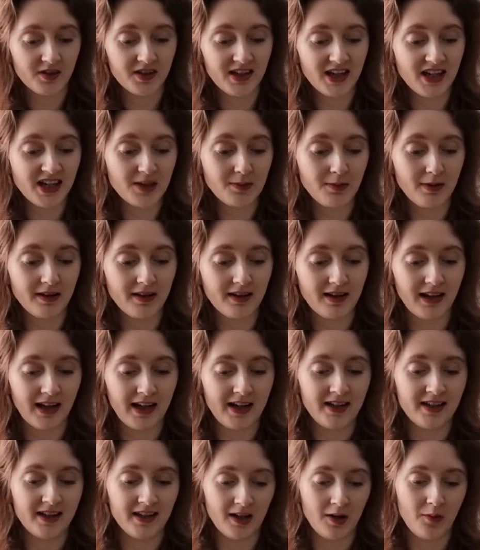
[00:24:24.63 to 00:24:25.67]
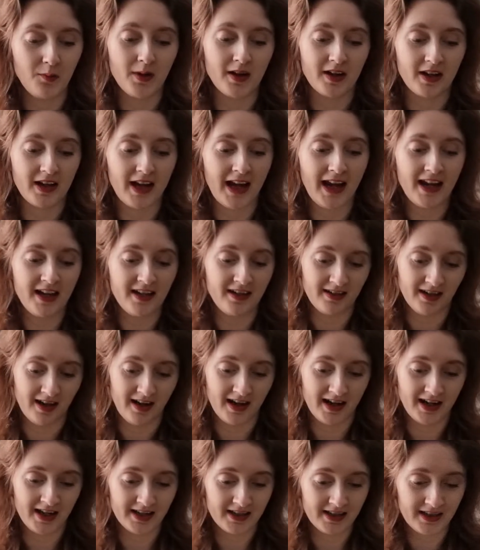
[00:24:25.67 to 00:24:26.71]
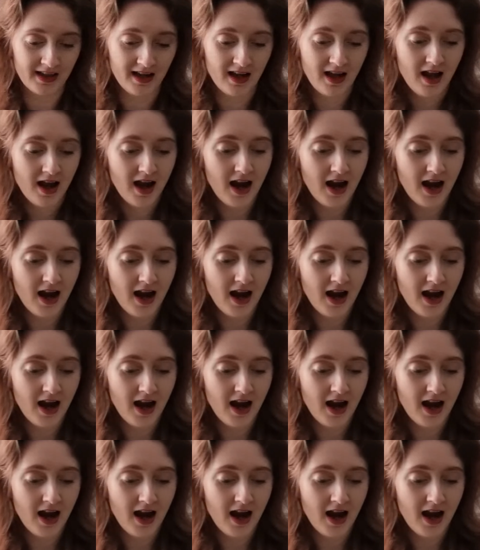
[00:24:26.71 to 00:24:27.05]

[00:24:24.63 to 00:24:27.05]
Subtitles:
6 months later when Kate dies.